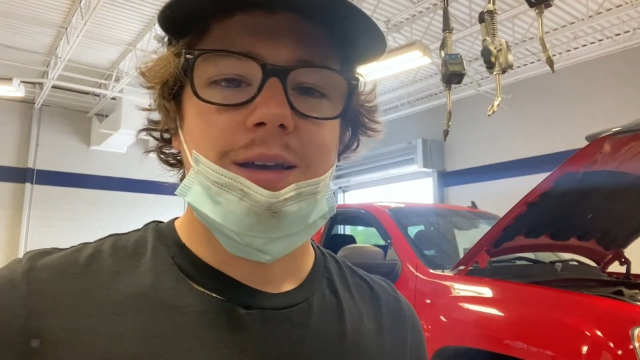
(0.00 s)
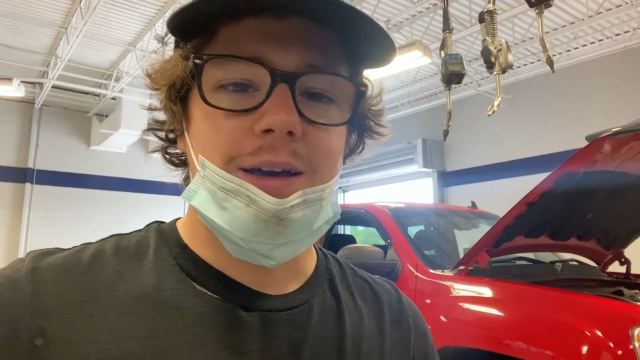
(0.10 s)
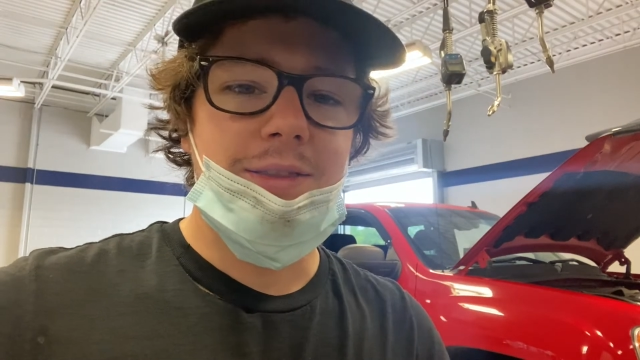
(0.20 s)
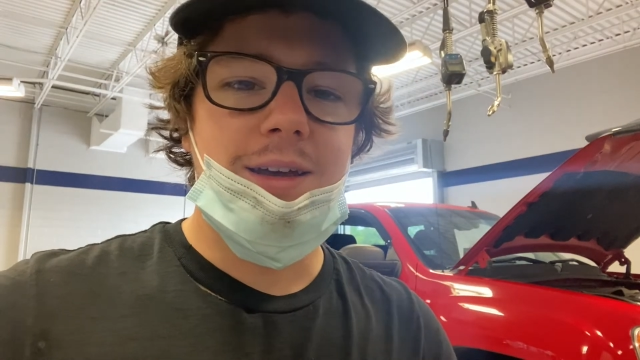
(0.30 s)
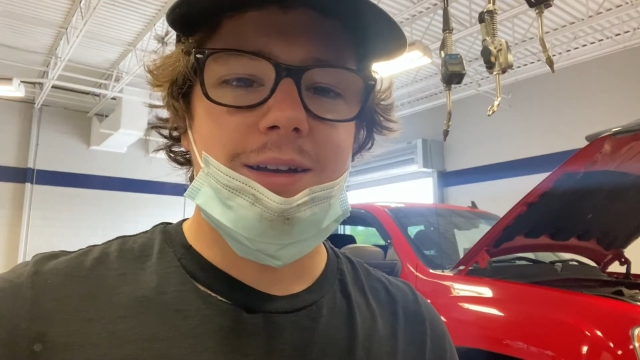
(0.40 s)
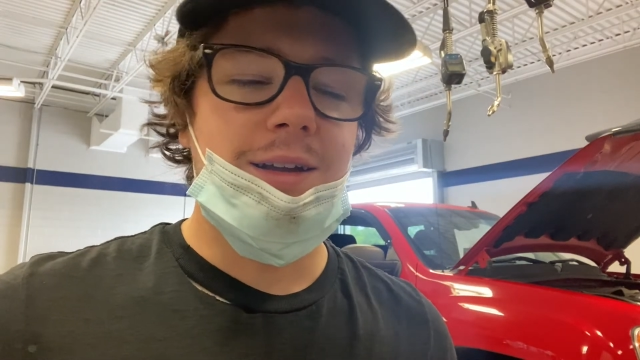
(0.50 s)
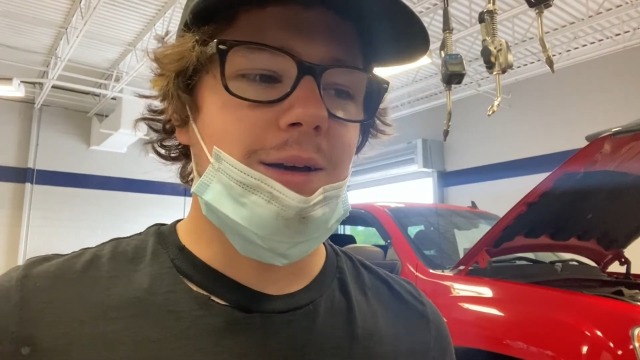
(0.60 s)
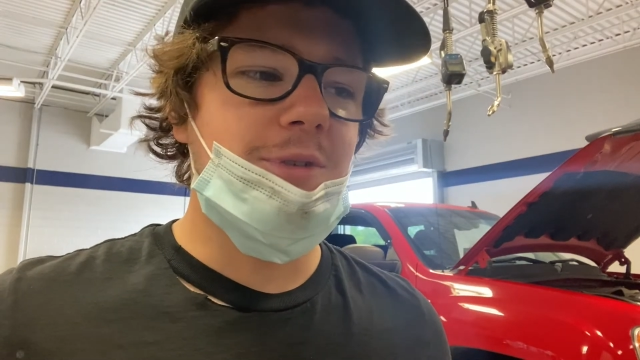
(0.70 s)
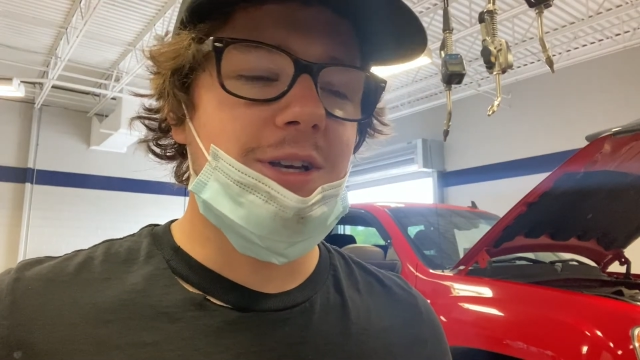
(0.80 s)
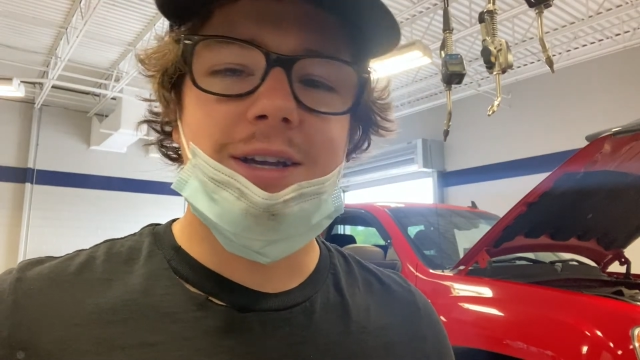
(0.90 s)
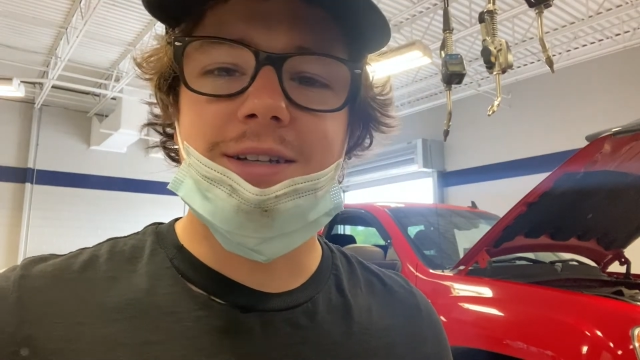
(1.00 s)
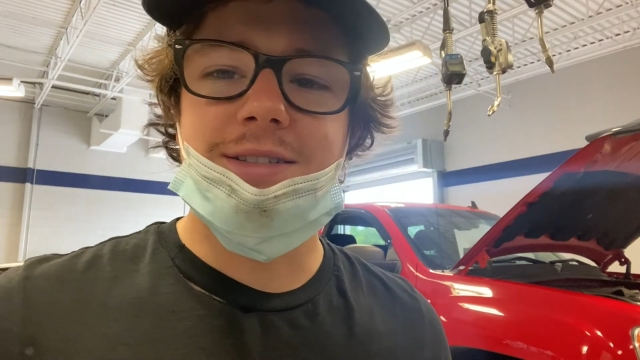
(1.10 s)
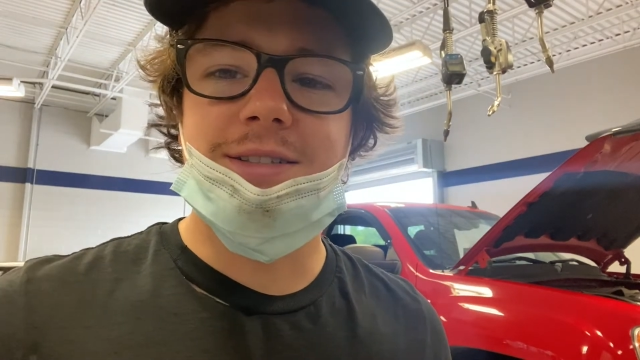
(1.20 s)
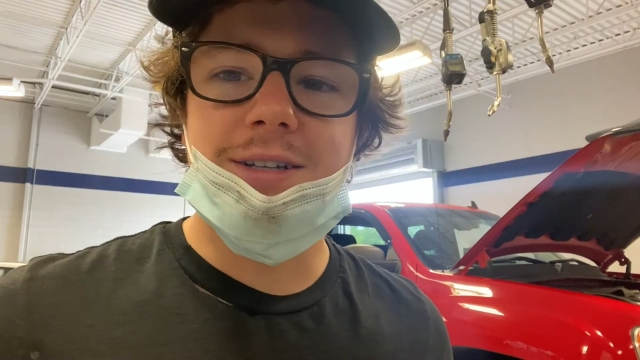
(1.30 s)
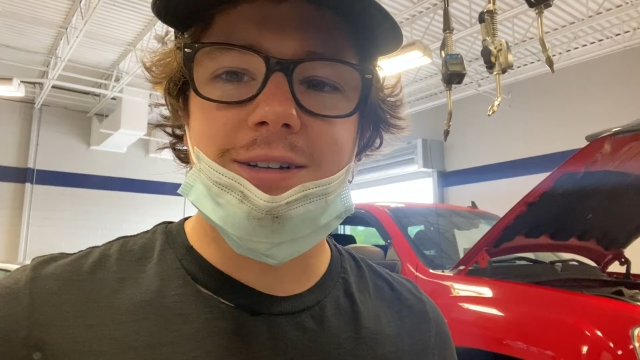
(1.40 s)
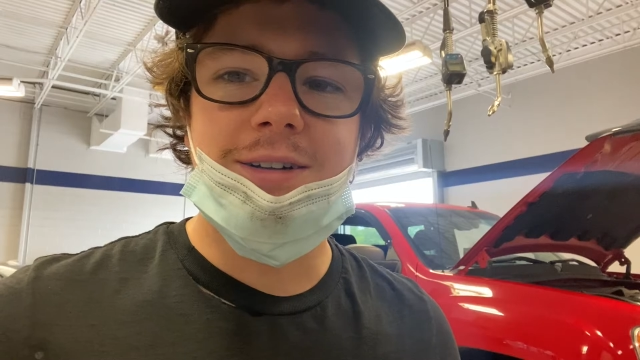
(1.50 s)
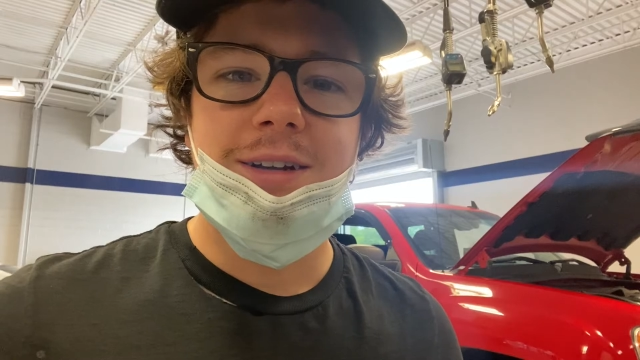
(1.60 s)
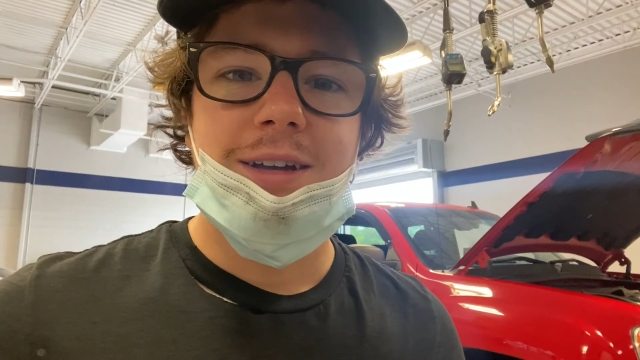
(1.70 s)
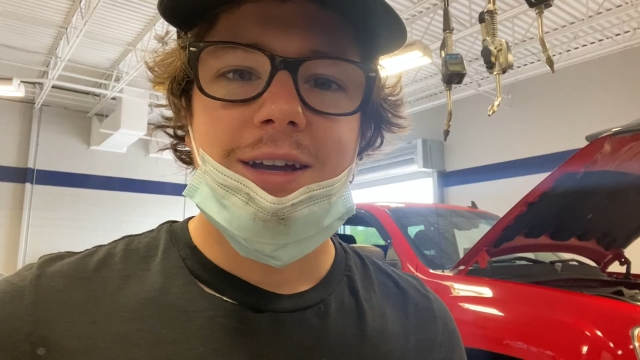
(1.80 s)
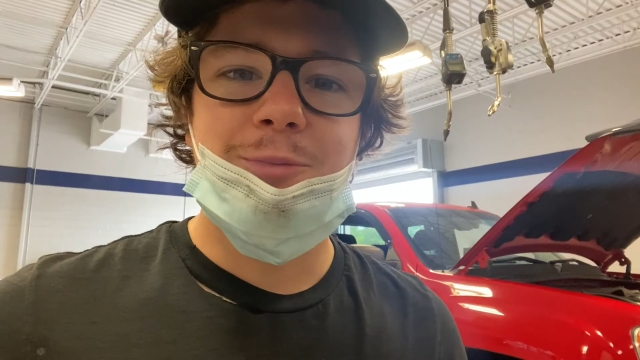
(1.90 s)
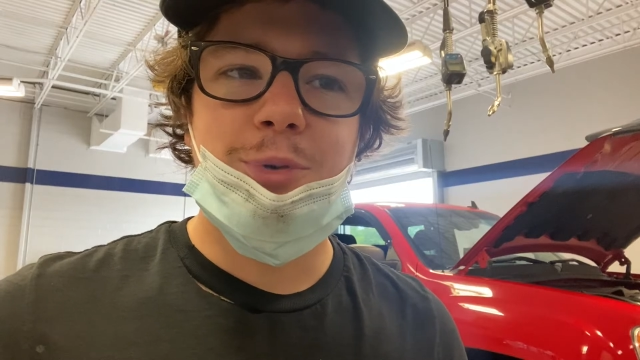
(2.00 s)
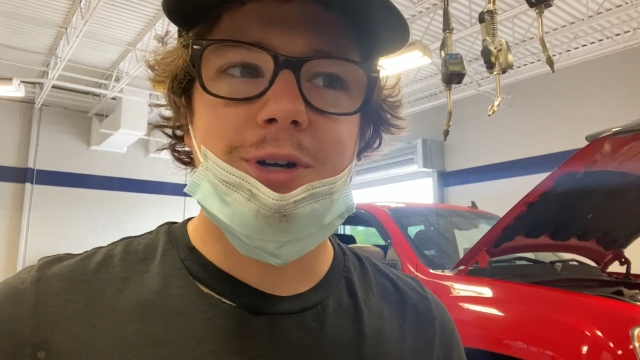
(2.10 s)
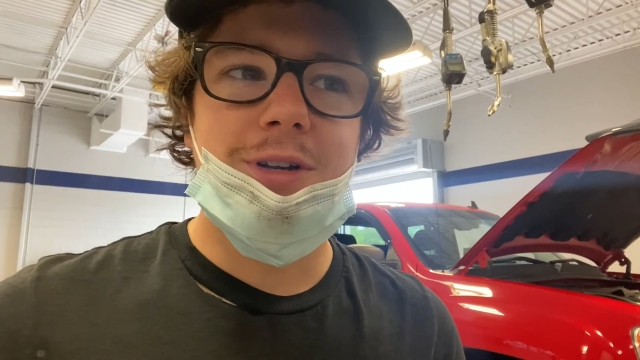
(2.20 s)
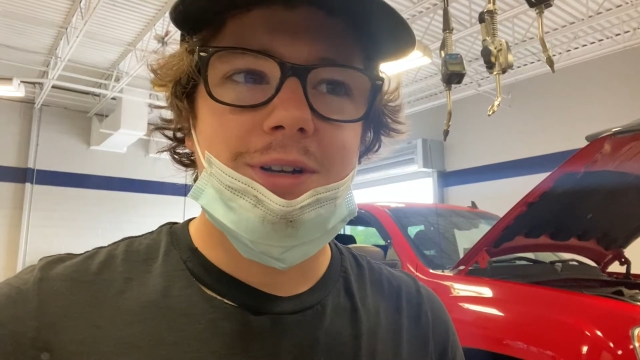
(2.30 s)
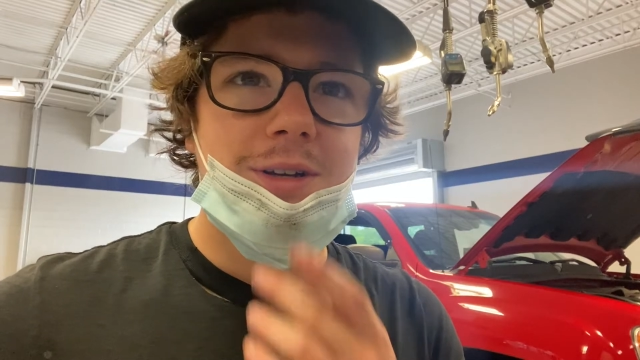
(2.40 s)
And then I'm gonna get a sticker and put